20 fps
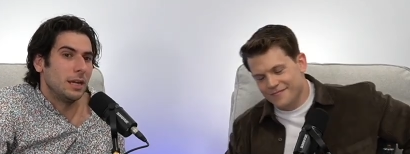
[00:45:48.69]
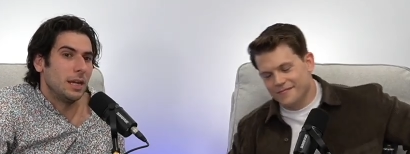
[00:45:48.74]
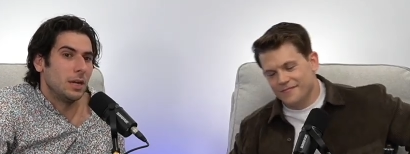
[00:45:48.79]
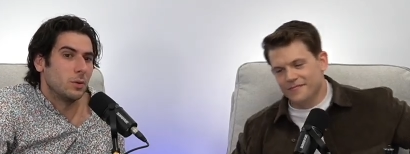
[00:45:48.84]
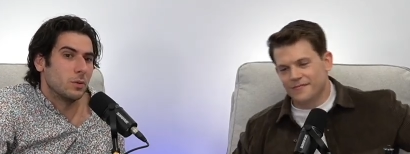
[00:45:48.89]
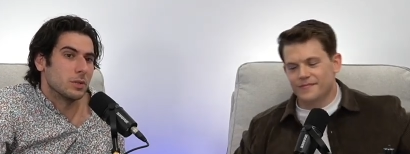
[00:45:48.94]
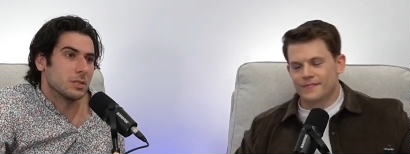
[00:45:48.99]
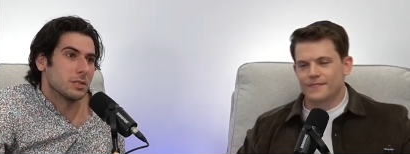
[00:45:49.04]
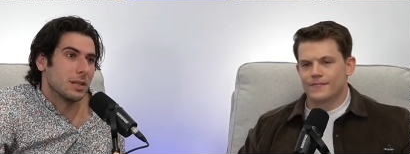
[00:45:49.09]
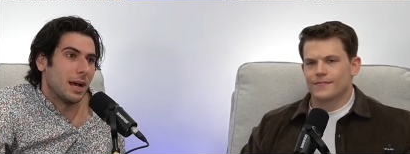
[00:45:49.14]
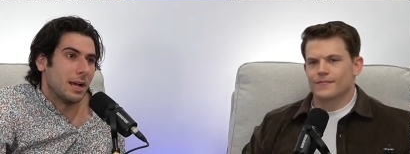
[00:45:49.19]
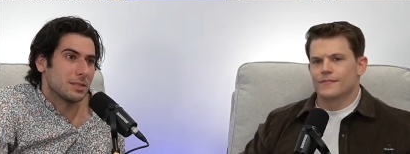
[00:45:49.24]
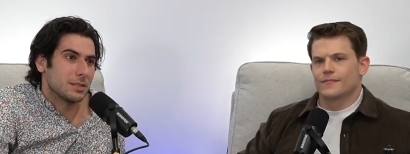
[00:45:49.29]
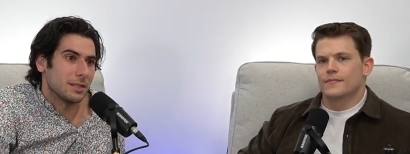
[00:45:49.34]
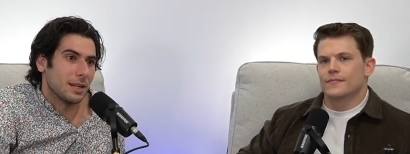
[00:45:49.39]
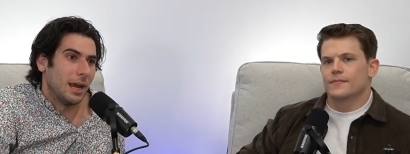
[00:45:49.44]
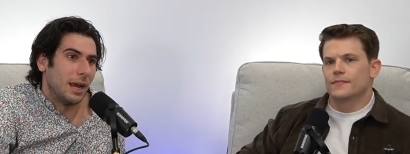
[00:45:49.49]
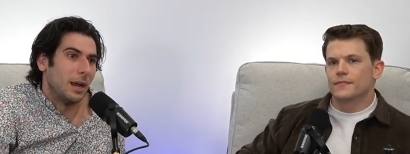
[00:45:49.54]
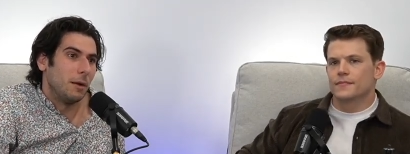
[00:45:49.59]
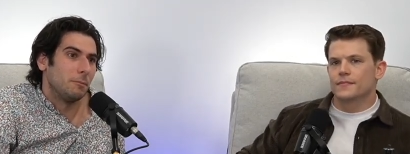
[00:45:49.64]
Speaker 1: It was last
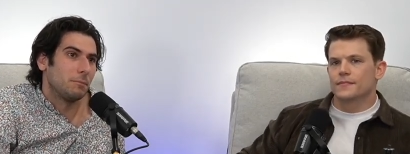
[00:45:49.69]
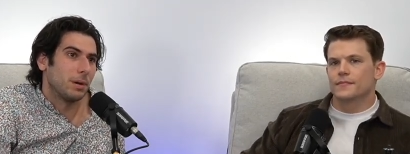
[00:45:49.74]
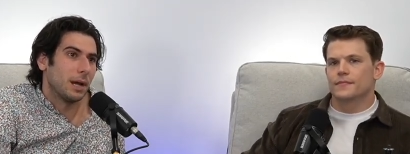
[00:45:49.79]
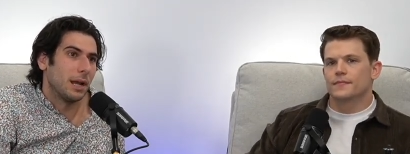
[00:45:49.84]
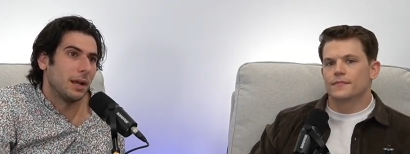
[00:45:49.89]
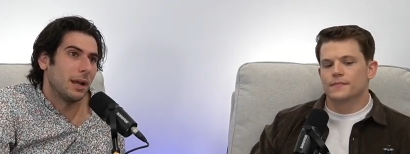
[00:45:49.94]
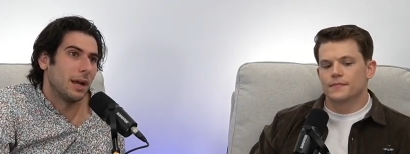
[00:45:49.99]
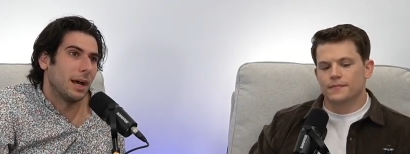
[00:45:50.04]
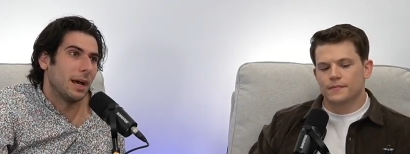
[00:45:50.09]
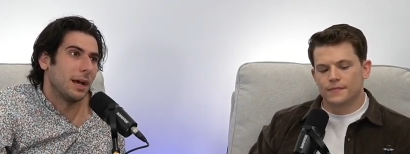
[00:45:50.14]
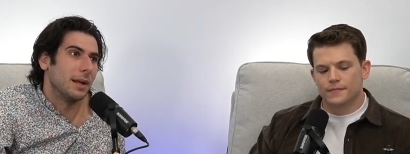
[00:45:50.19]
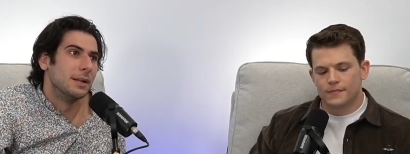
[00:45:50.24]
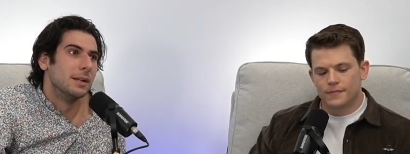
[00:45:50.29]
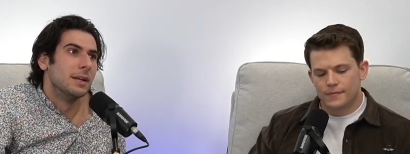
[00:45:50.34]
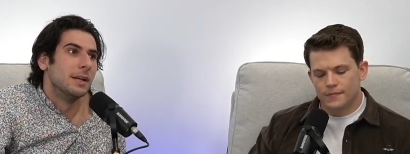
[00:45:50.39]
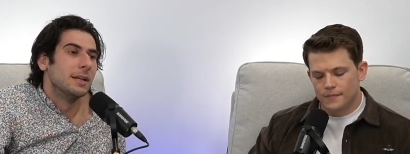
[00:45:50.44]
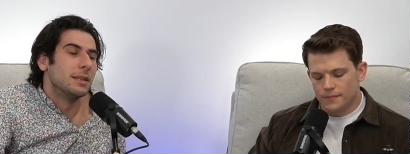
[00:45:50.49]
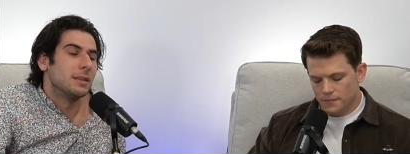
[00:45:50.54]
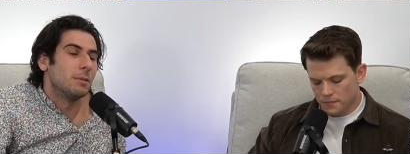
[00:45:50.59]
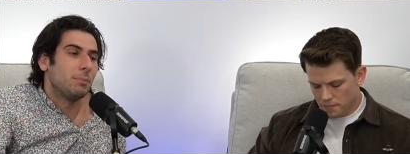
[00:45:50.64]
night, but uh,
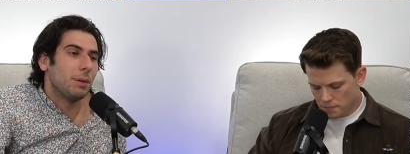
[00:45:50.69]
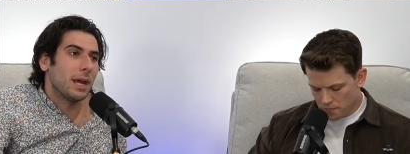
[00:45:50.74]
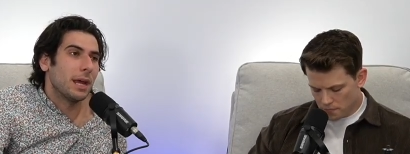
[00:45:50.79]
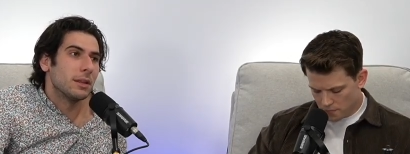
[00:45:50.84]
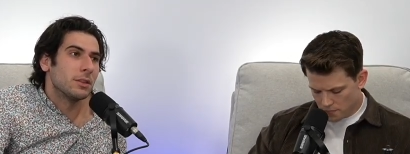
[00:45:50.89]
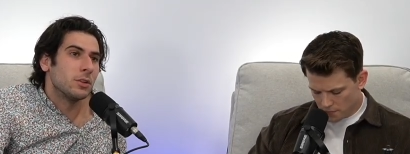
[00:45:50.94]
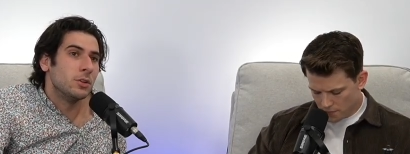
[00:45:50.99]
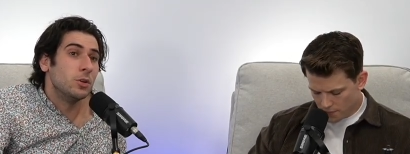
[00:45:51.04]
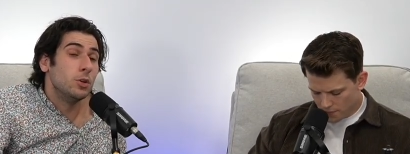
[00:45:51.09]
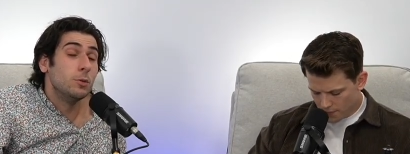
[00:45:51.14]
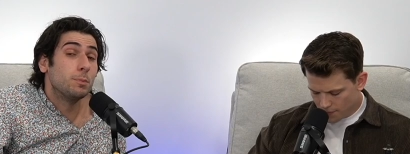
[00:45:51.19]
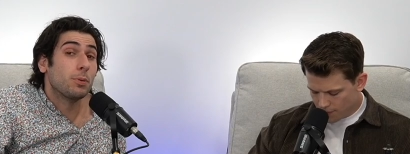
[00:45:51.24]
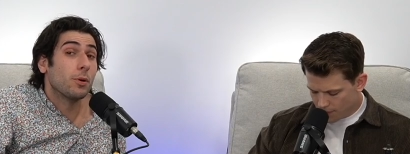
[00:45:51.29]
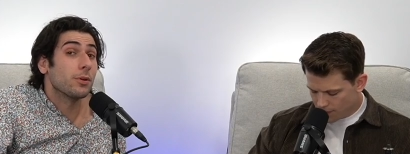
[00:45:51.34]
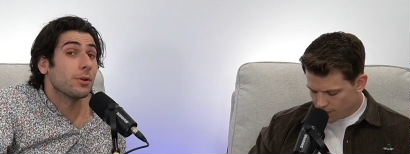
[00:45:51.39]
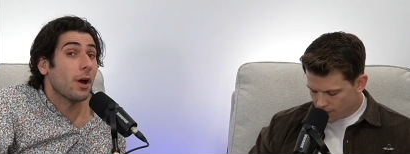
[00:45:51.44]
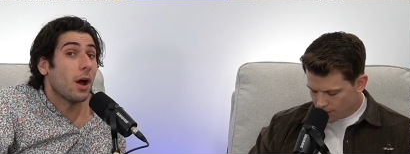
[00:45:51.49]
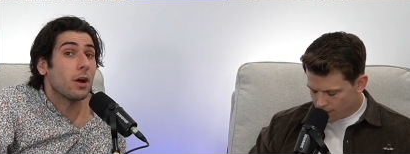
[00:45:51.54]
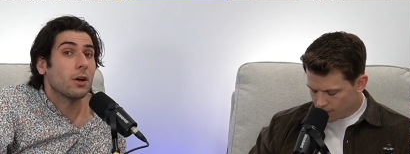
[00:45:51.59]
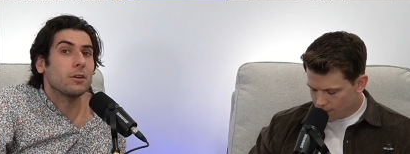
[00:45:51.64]
the band, the New
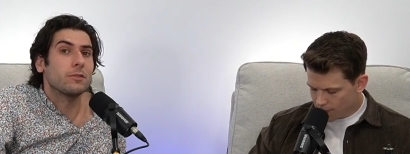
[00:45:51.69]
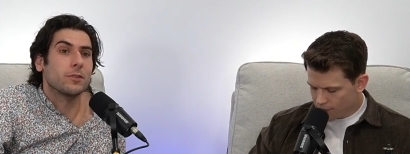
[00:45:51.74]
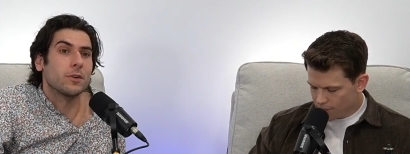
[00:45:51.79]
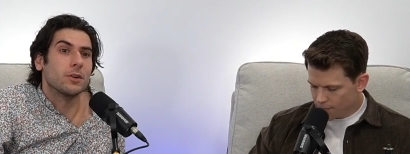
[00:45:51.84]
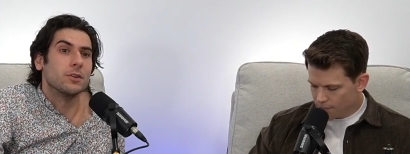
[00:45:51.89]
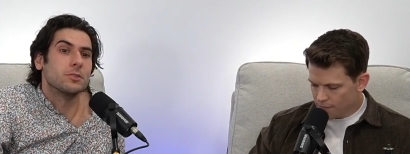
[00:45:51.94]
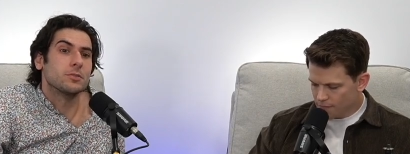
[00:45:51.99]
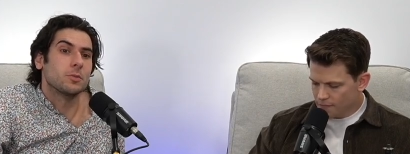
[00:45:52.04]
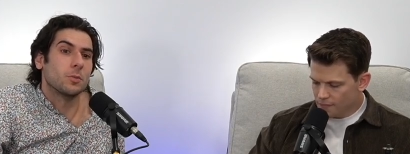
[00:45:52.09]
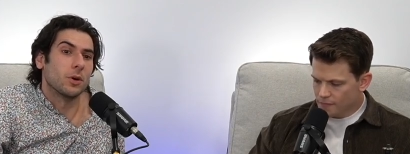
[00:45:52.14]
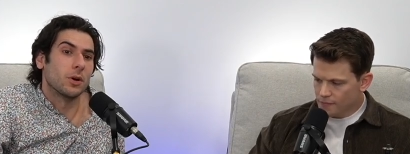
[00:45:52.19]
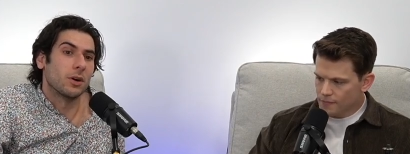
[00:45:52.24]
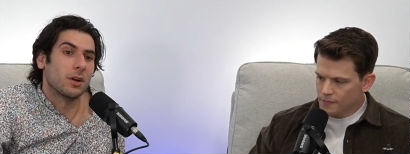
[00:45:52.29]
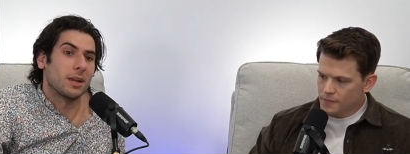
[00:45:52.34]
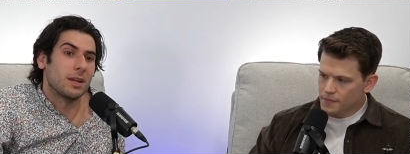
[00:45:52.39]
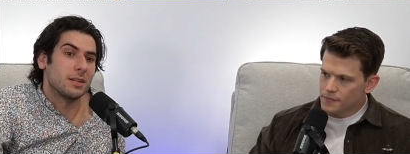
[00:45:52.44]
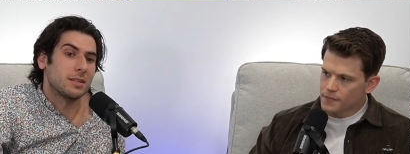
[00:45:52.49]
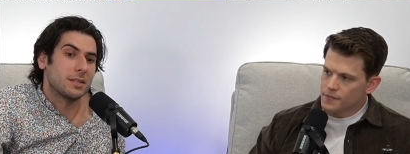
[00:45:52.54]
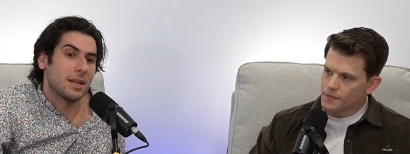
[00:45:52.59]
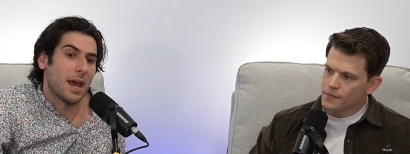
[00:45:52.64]
Pornographers, were
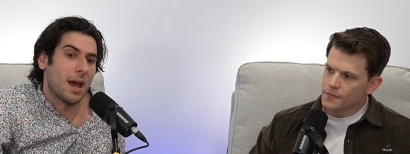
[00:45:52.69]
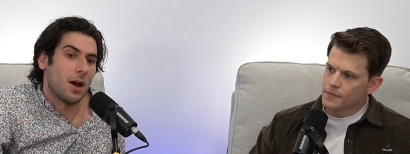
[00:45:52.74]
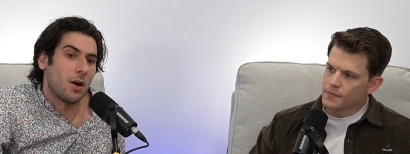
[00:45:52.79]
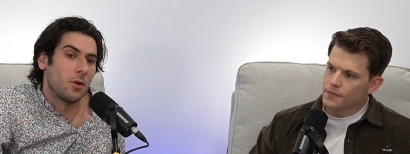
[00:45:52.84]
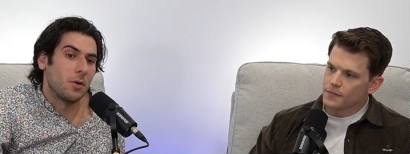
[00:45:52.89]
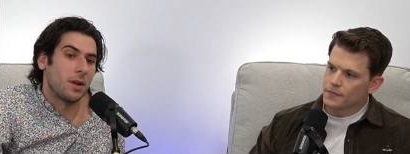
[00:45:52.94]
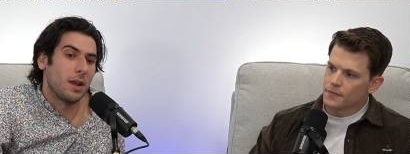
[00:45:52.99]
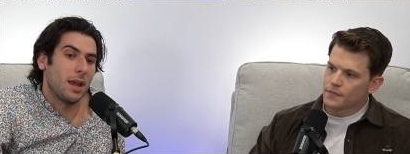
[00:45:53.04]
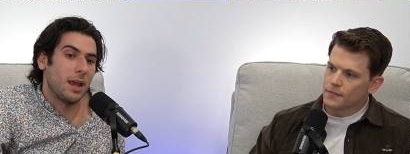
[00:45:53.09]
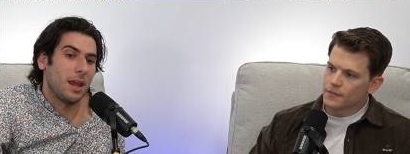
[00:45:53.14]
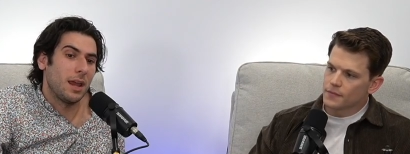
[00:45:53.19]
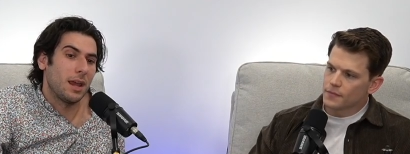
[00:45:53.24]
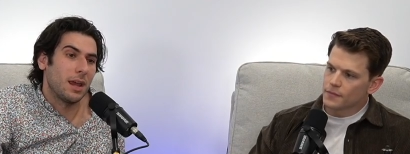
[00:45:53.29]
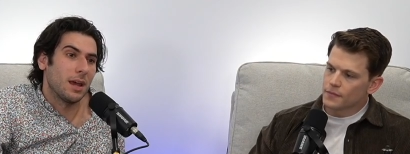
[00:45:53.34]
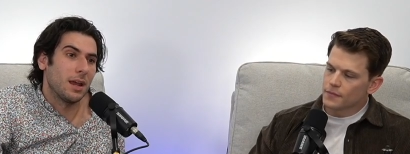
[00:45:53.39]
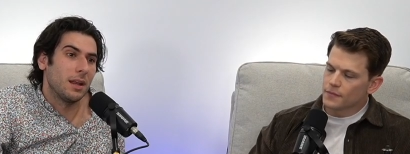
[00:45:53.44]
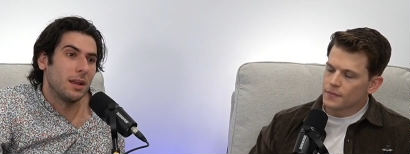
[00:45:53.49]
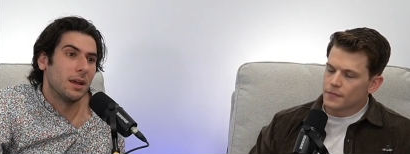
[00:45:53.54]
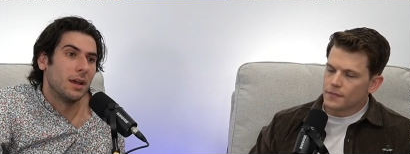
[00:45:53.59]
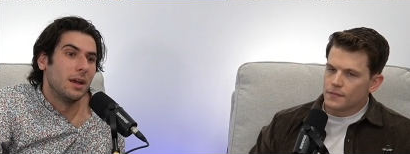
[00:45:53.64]
in town,
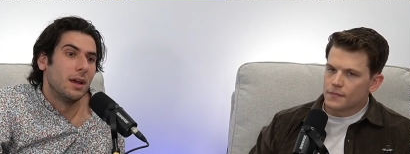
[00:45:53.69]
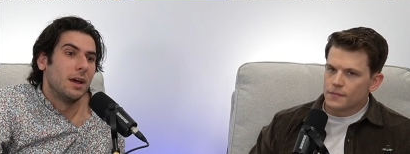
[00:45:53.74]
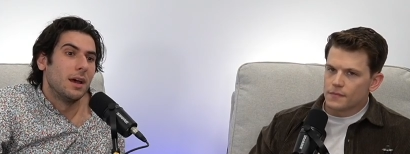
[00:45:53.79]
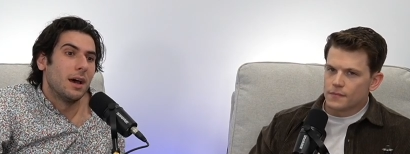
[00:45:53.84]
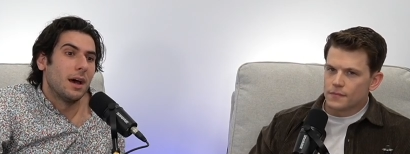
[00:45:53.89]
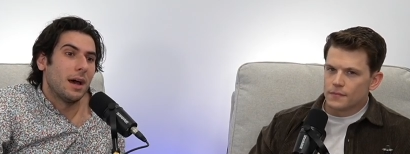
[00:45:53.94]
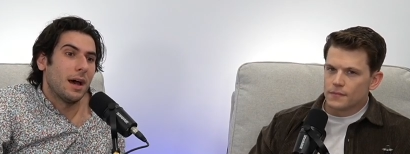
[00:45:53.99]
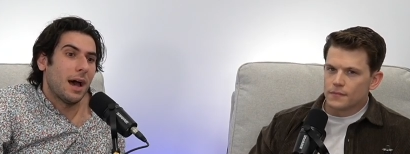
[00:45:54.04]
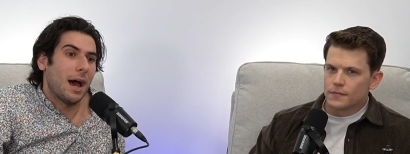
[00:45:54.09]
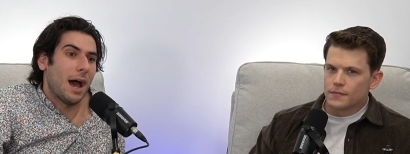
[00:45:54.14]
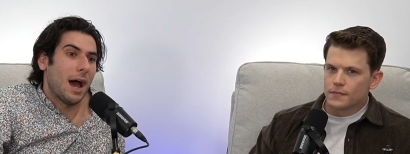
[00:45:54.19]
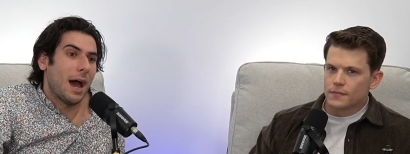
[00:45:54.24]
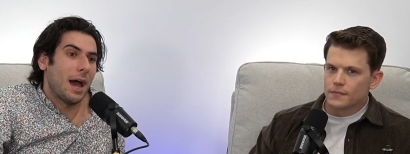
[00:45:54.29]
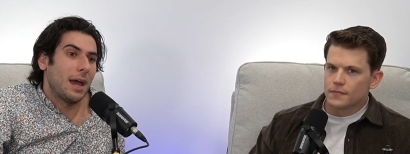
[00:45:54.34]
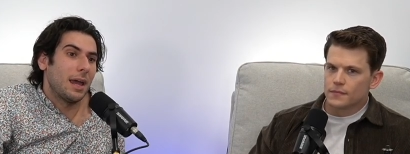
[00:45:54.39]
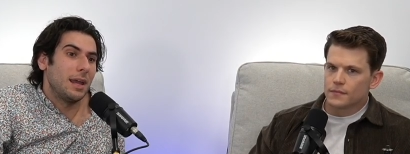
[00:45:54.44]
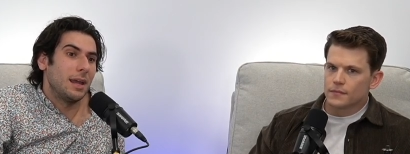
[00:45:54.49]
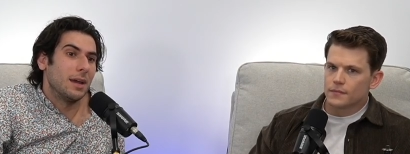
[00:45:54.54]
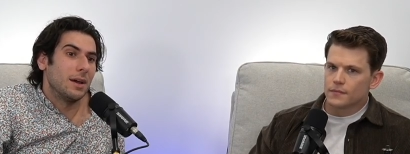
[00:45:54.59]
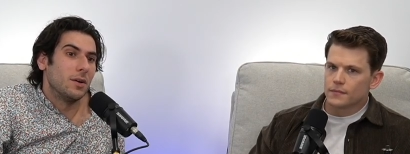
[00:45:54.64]
and
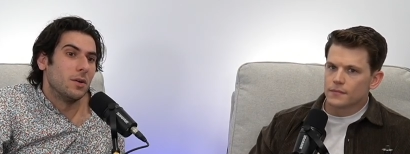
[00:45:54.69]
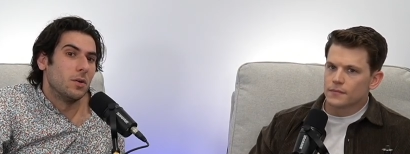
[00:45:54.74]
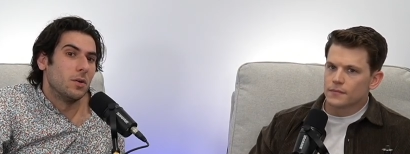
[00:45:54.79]
I